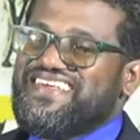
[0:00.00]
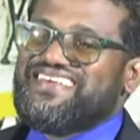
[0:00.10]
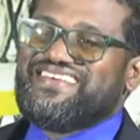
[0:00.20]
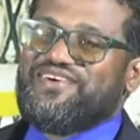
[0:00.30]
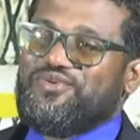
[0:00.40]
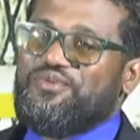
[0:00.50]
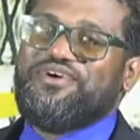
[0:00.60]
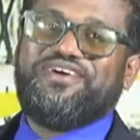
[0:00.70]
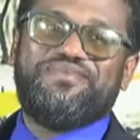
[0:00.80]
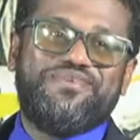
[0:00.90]
a
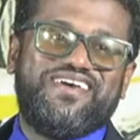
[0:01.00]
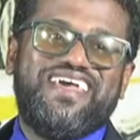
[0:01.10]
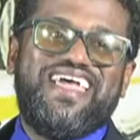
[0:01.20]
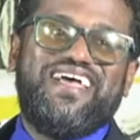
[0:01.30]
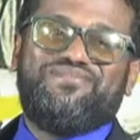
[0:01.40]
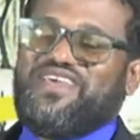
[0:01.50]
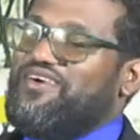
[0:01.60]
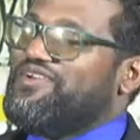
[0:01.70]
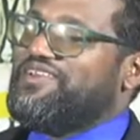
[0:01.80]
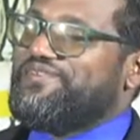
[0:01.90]
woman there is
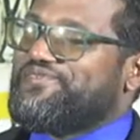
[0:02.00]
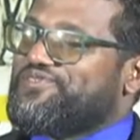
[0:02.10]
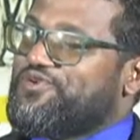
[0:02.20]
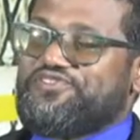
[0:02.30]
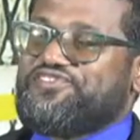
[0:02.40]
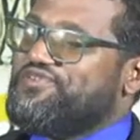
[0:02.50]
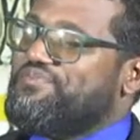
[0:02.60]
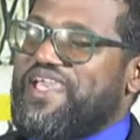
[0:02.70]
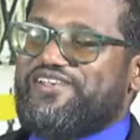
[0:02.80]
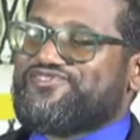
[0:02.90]
There he is, Christian
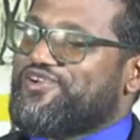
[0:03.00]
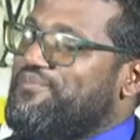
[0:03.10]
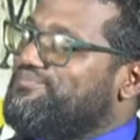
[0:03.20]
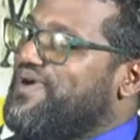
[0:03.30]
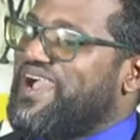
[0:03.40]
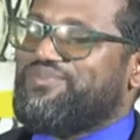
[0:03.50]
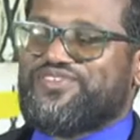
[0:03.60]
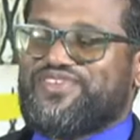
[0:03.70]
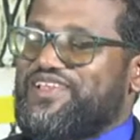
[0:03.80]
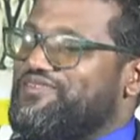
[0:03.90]
man Trump, Bible
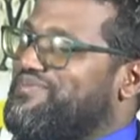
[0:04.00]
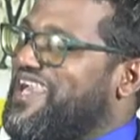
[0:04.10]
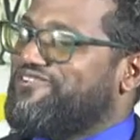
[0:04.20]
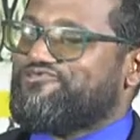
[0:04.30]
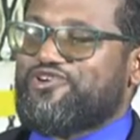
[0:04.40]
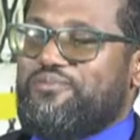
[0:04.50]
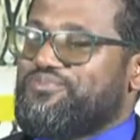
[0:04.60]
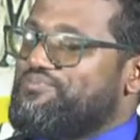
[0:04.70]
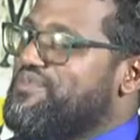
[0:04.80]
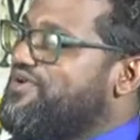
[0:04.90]
selling man Trump,
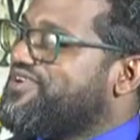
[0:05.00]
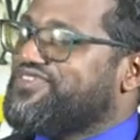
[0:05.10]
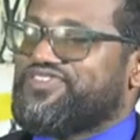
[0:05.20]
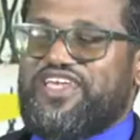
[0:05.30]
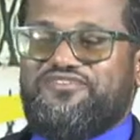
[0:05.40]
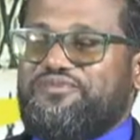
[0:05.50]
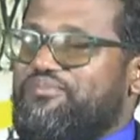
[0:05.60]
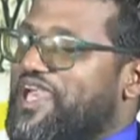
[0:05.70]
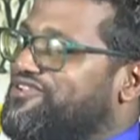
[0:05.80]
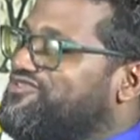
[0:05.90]
America saving
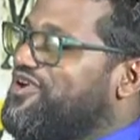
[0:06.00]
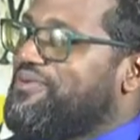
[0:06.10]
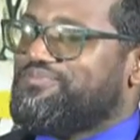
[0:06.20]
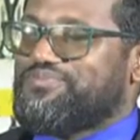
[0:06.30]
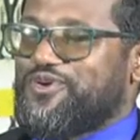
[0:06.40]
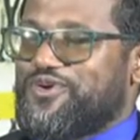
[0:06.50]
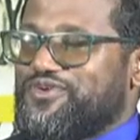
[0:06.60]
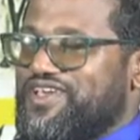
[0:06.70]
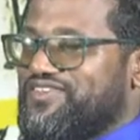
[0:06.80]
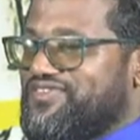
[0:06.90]
man Trump. Oh,
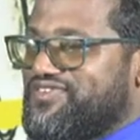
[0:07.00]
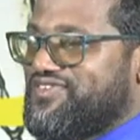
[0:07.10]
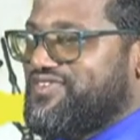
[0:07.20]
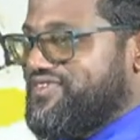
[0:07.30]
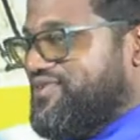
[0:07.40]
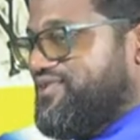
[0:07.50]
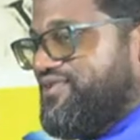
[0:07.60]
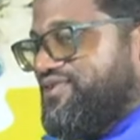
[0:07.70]
yes, oh,